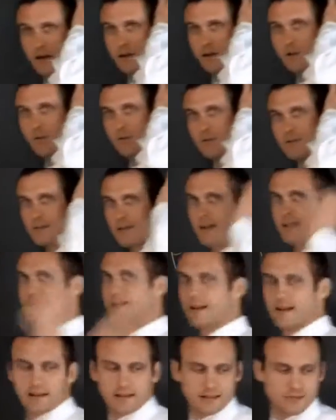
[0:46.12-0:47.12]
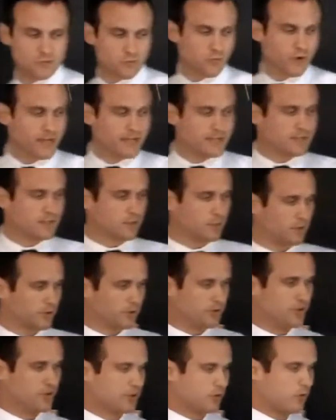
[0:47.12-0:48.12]
Newton's idea is reasonable
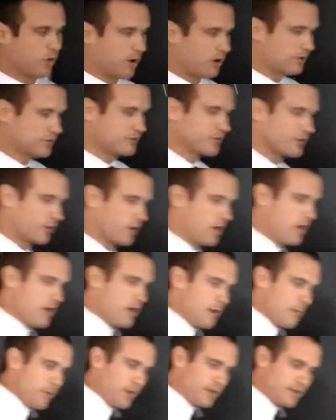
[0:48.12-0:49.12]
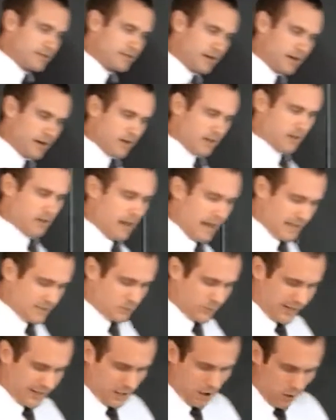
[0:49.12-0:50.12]
to you also. But
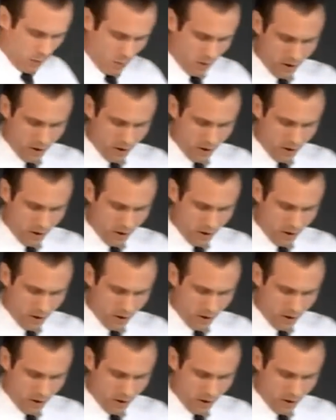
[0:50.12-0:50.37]
as we go